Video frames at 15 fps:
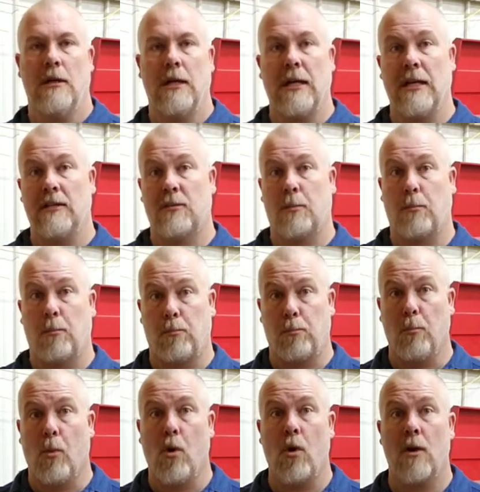It's
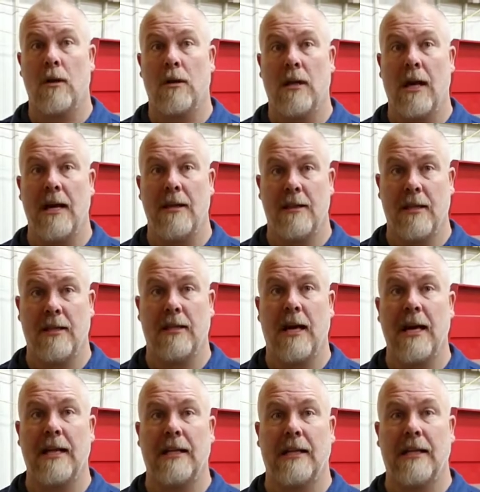more than
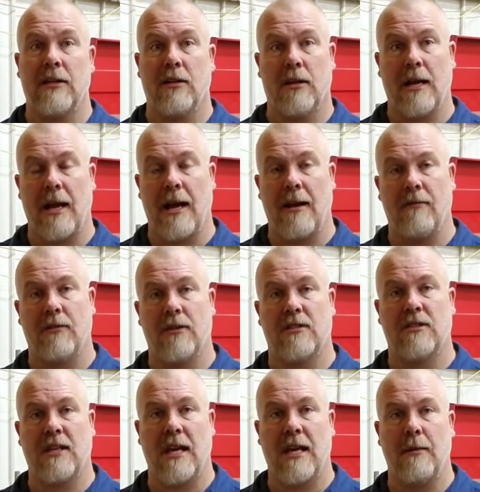likely going to have the
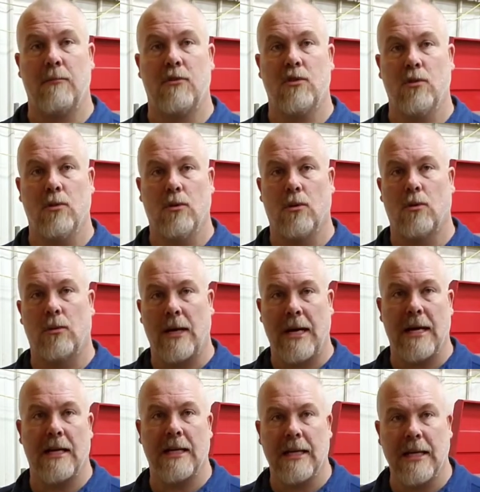same tool
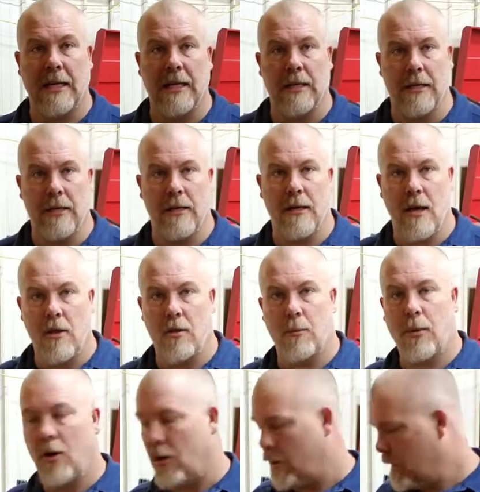ran again in another
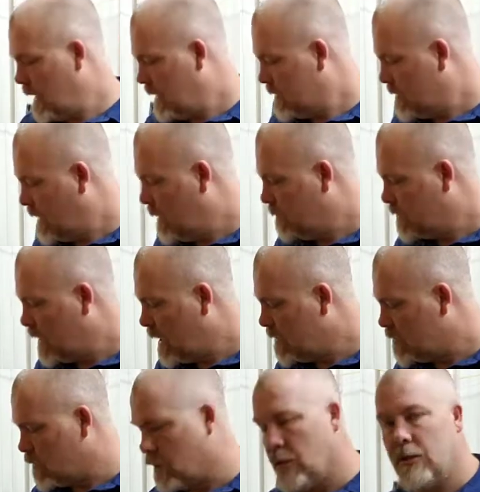part. That same size
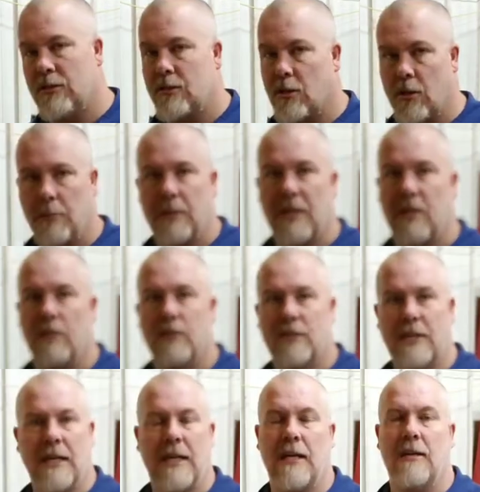drill is going to be used
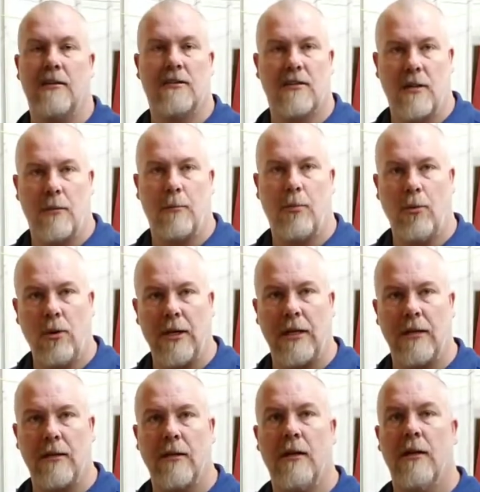again at some point.
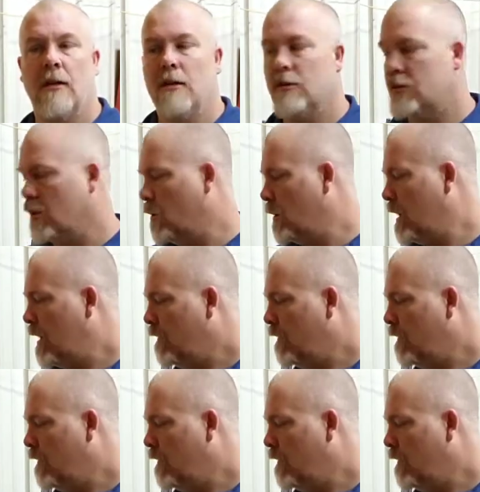So